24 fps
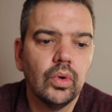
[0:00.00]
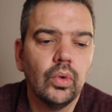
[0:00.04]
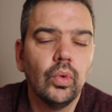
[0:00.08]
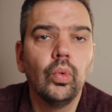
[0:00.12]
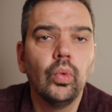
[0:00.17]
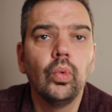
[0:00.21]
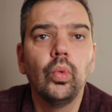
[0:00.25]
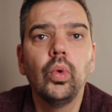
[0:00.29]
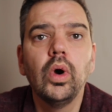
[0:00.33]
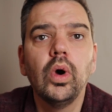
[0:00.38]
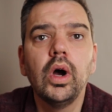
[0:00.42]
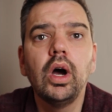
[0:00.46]

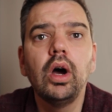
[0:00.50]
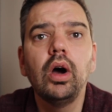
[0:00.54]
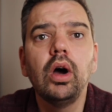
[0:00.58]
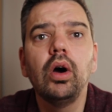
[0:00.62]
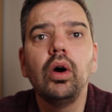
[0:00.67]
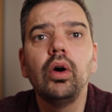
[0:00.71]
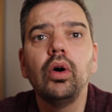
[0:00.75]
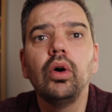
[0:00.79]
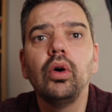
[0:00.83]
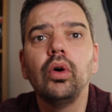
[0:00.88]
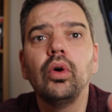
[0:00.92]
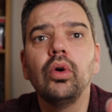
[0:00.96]

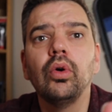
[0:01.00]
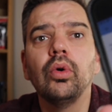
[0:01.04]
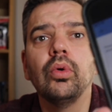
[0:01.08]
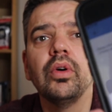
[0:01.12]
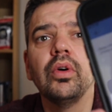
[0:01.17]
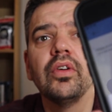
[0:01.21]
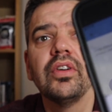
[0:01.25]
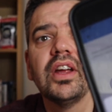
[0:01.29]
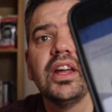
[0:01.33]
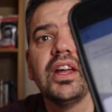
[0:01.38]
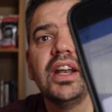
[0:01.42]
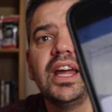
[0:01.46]
Whoa!
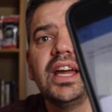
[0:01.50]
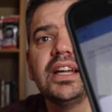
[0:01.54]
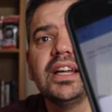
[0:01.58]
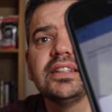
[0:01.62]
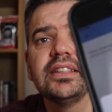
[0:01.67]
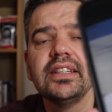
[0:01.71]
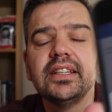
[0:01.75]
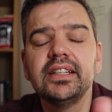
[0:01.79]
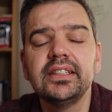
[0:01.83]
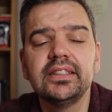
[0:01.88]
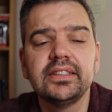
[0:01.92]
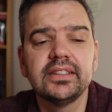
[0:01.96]
We're
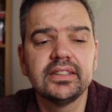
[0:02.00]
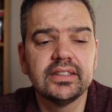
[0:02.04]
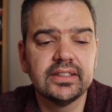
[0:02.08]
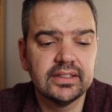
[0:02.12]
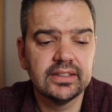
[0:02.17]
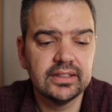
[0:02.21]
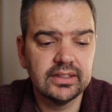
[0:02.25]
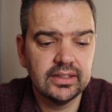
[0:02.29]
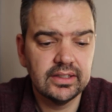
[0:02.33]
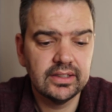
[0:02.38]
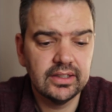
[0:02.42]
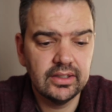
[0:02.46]
connected.
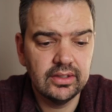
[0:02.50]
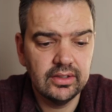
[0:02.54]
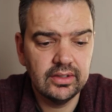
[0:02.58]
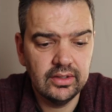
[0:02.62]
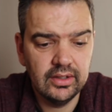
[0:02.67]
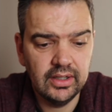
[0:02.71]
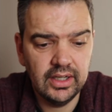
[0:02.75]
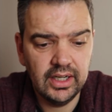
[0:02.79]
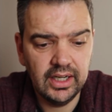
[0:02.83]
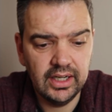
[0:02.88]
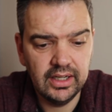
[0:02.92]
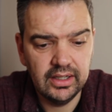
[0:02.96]

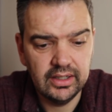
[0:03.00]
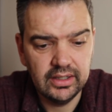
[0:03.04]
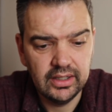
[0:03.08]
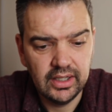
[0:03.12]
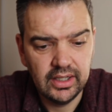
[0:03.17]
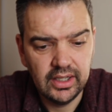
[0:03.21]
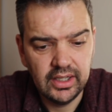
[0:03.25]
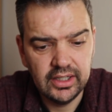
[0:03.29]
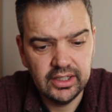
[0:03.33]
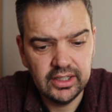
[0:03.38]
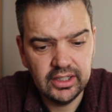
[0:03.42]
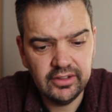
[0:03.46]
Right.
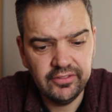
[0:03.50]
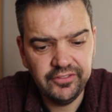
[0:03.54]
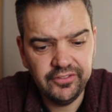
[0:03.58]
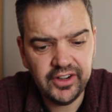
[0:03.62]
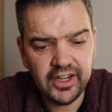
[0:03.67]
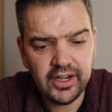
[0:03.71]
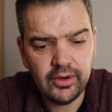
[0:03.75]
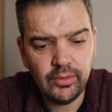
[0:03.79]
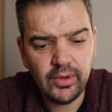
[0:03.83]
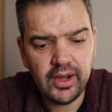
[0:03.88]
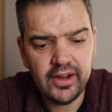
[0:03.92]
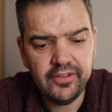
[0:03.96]

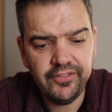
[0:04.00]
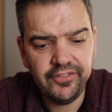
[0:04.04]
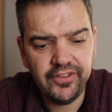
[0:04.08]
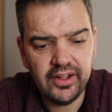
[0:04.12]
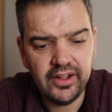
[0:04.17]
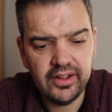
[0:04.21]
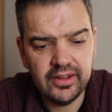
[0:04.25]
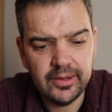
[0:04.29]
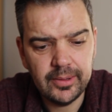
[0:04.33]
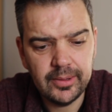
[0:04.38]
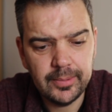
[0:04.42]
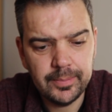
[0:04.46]
Configure Wi-Fi.